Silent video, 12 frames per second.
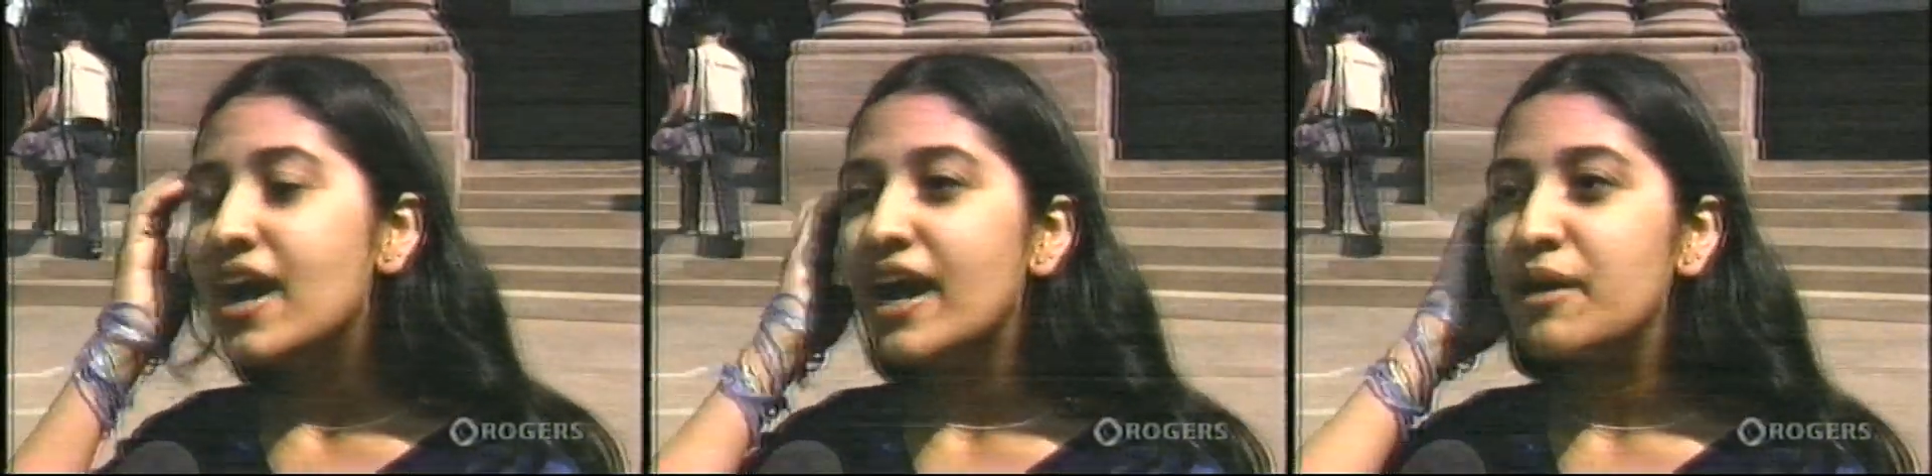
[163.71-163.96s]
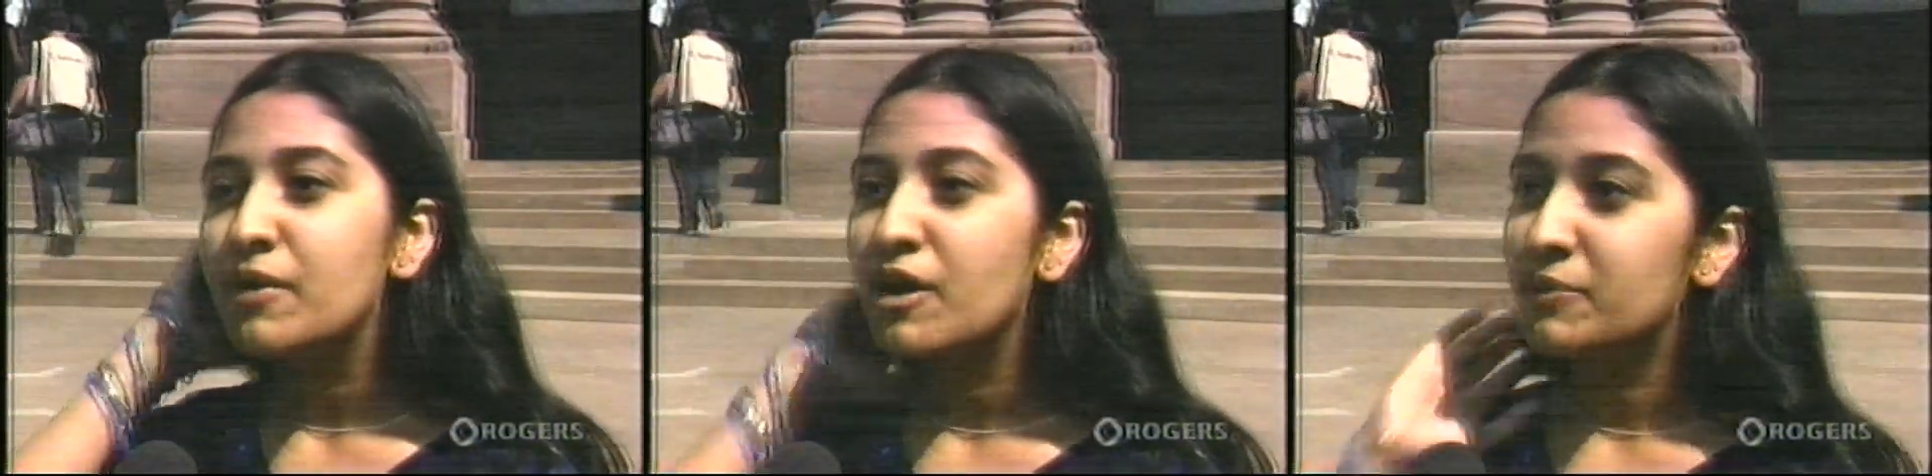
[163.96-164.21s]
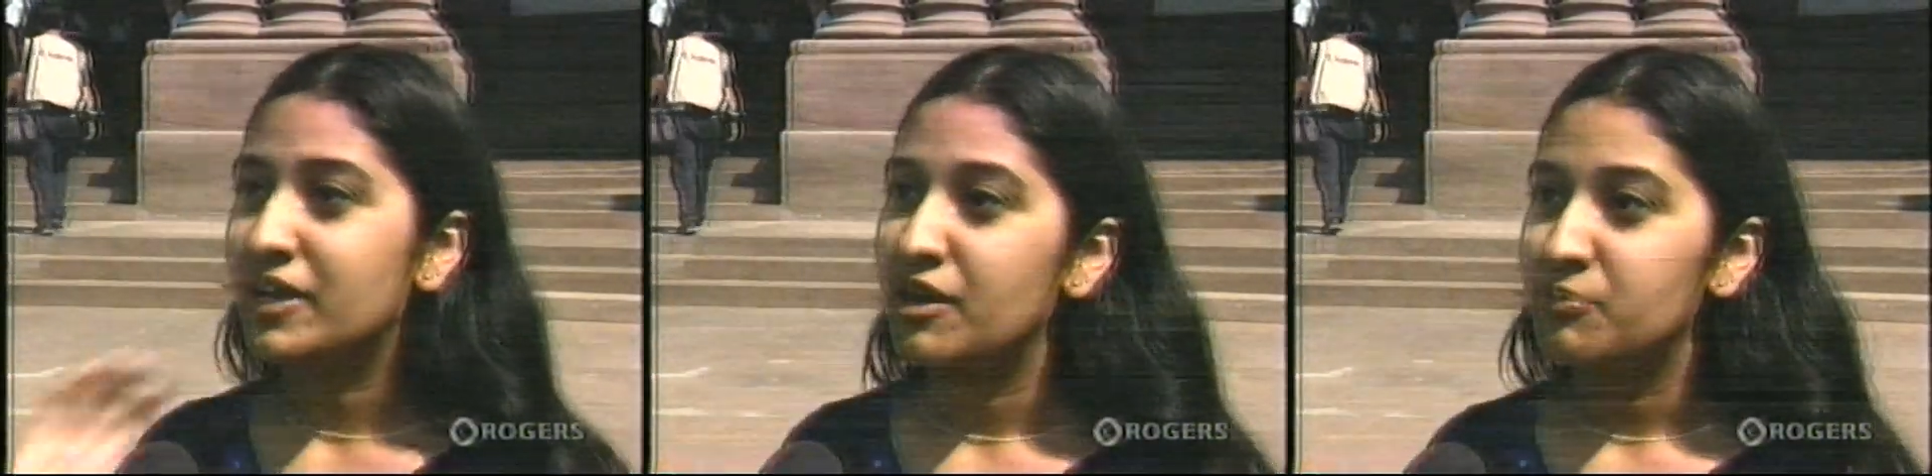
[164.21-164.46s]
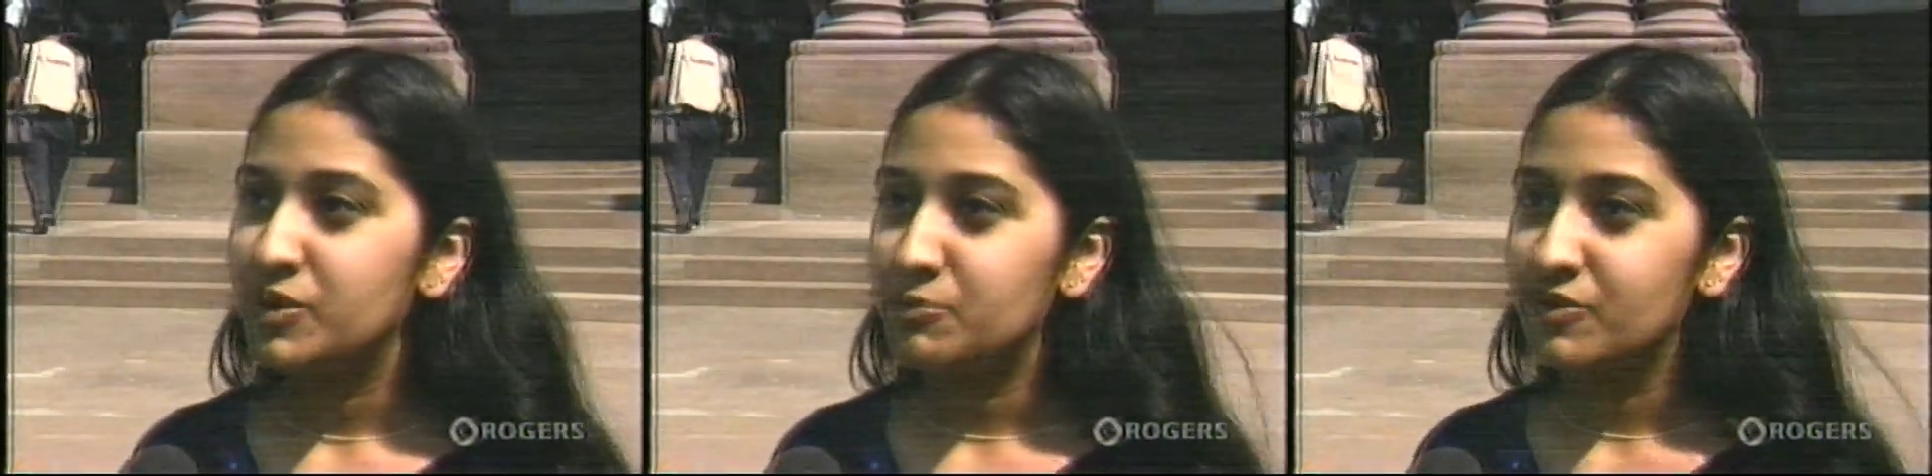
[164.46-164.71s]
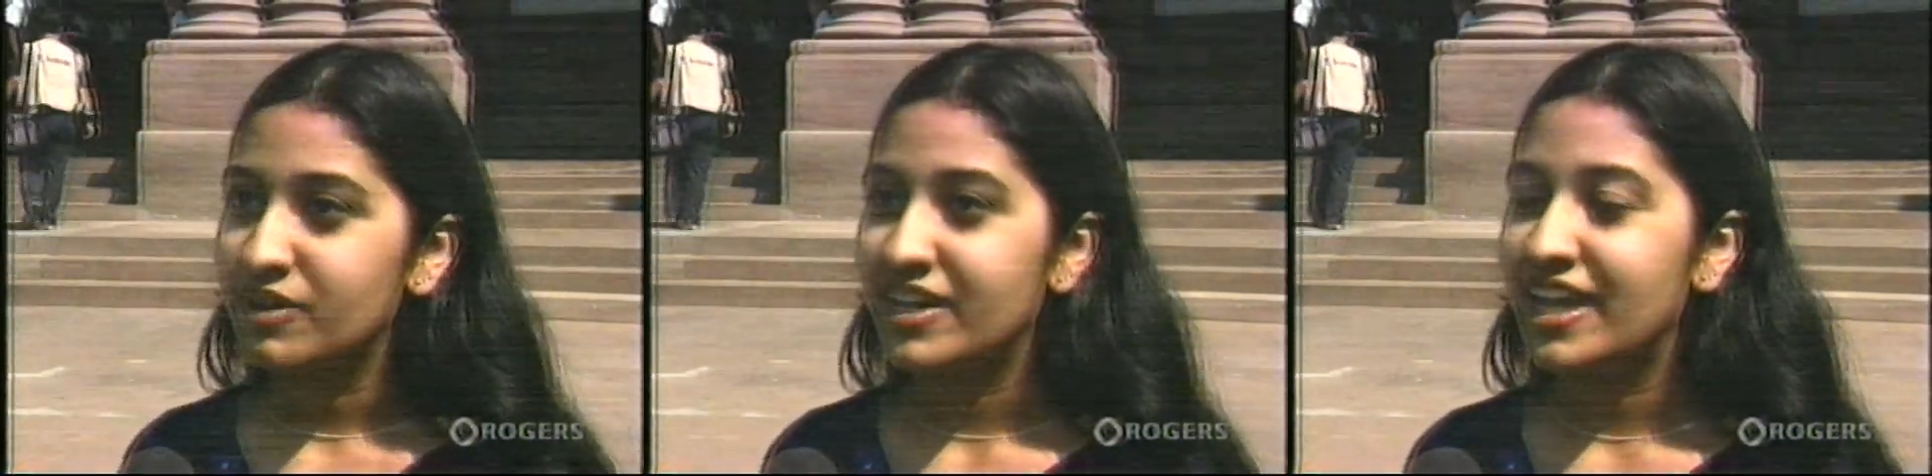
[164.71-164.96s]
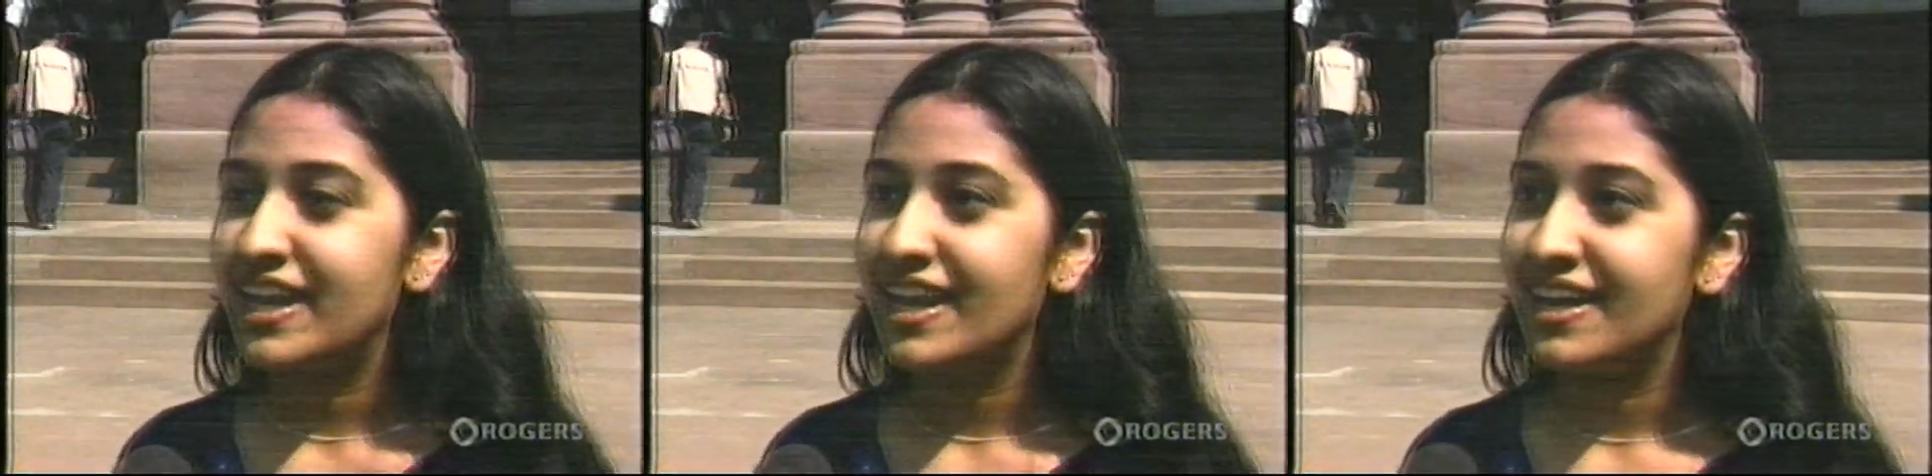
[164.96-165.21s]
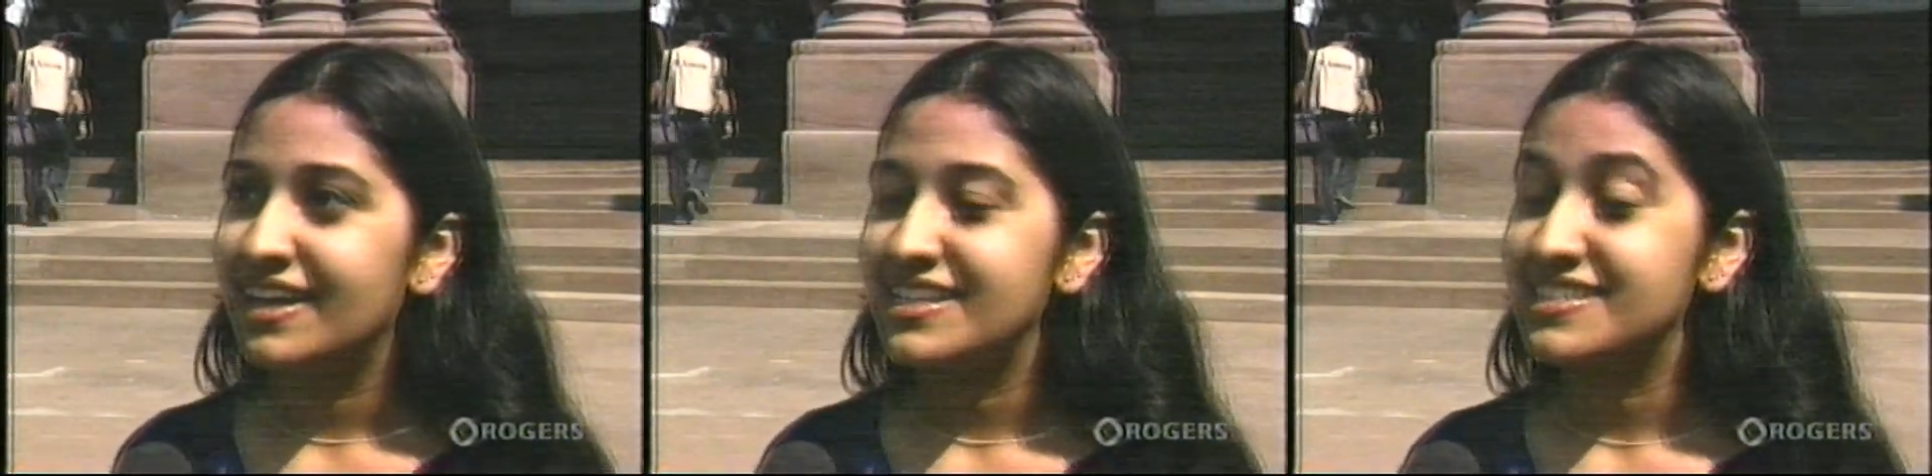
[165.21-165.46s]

I'm helping out people and uh,